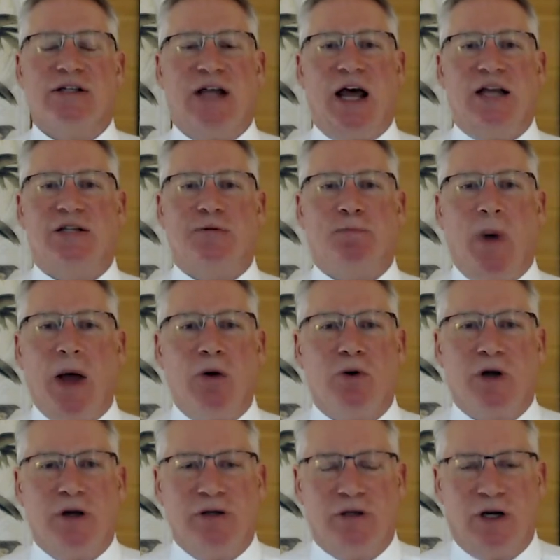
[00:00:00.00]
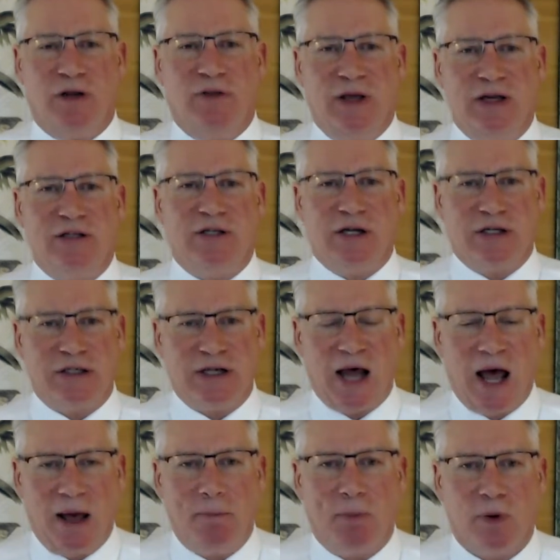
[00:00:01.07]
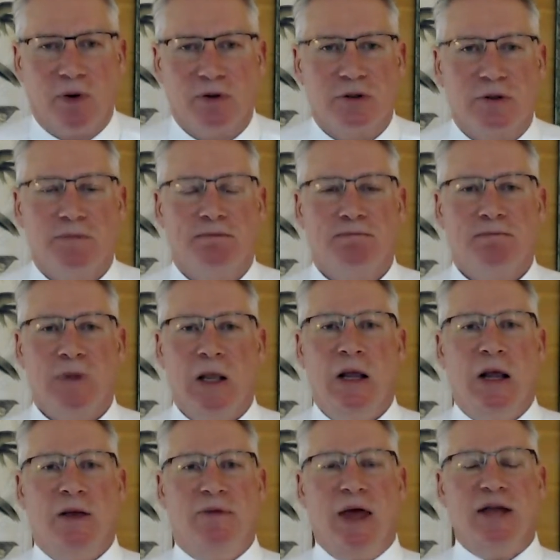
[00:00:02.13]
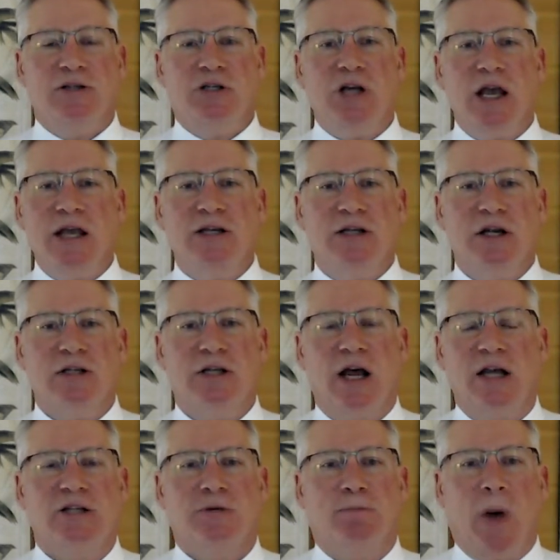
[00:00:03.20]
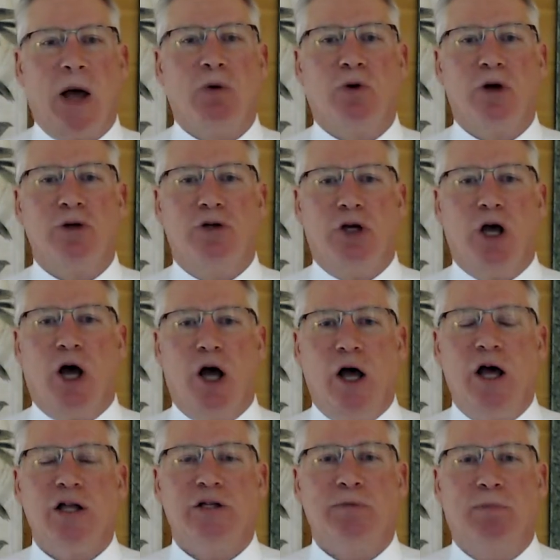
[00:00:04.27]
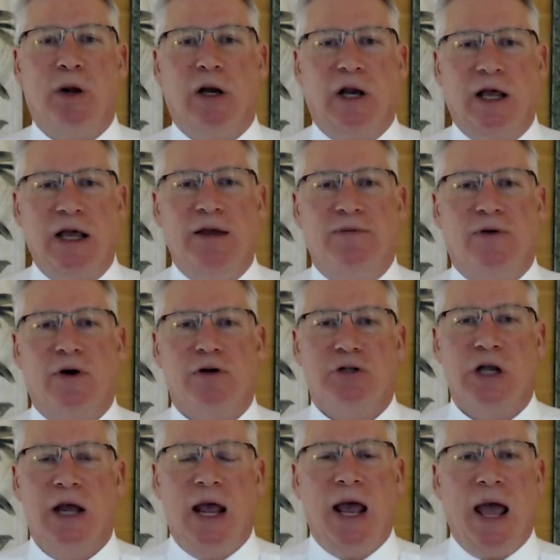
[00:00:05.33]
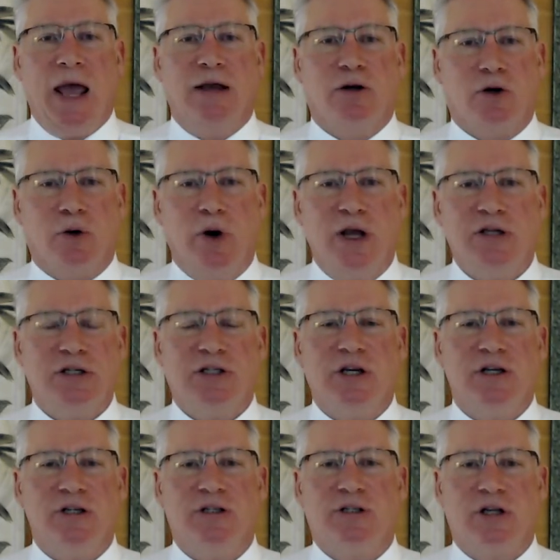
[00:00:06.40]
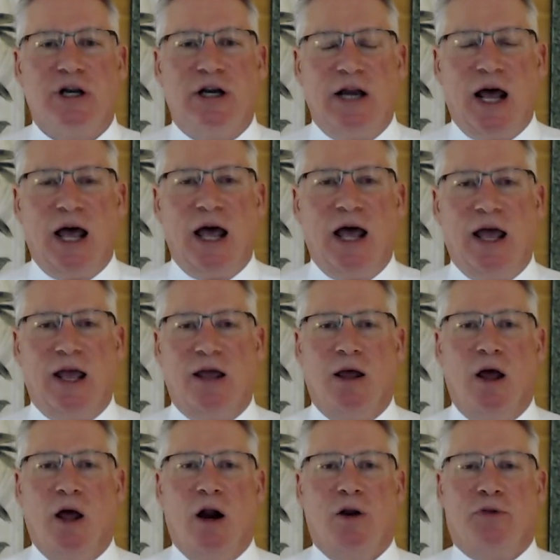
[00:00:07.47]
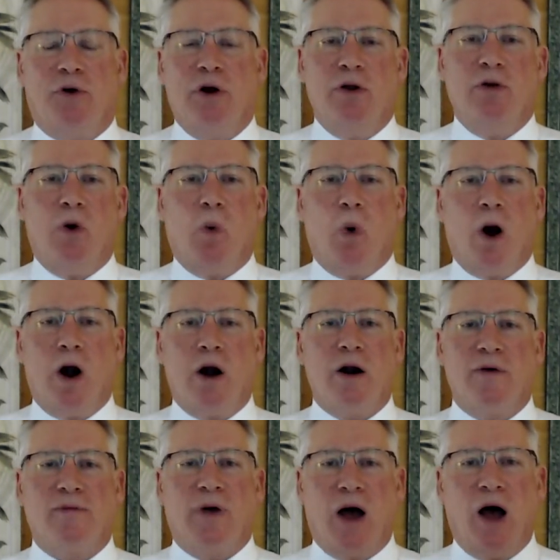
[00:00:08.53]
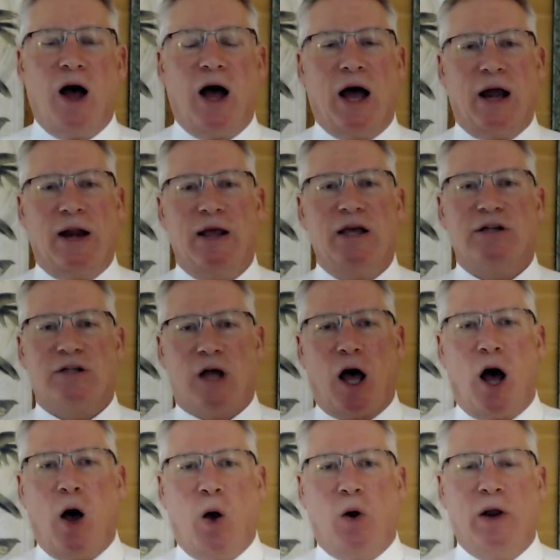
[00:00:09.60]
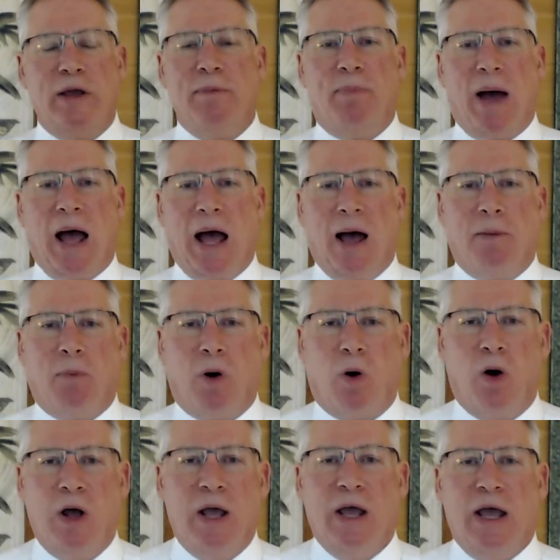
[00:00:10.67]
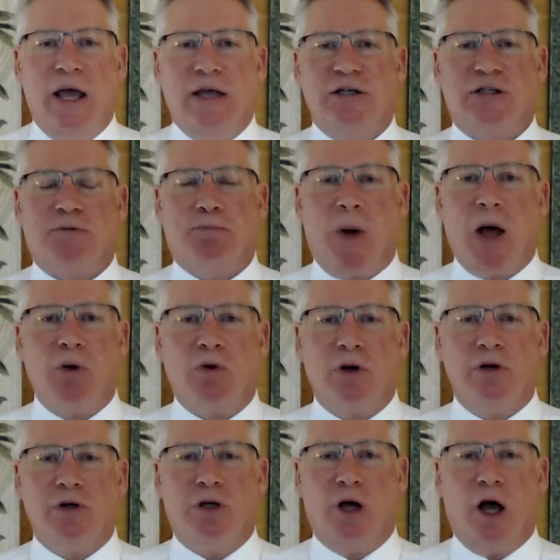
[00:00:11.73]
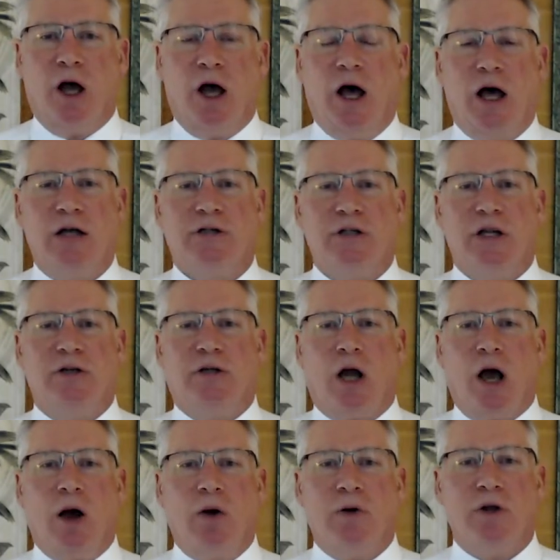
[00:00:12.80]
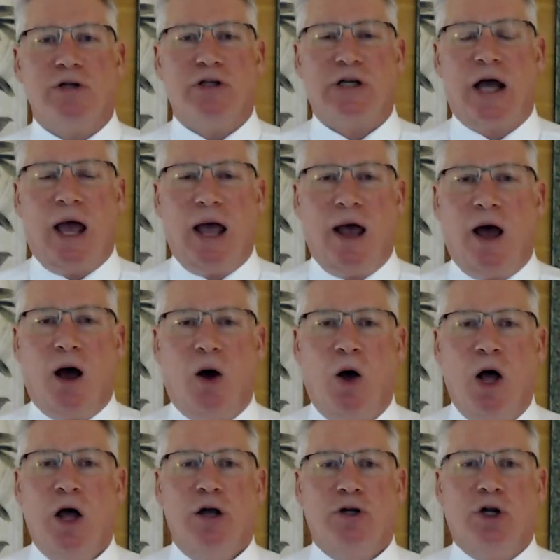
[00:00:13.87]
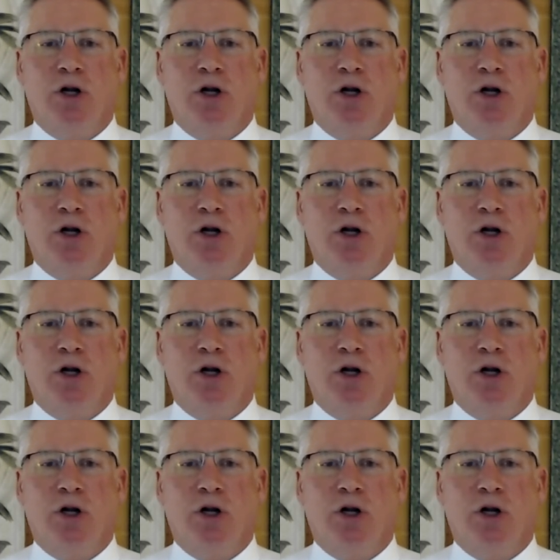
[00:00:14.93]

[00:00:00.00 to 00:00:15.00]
has spoken to these disciples, that Jesus has spoken to us believers and Christians today through the Word of God, His Holy Bible. He's spoken to us and told us to how to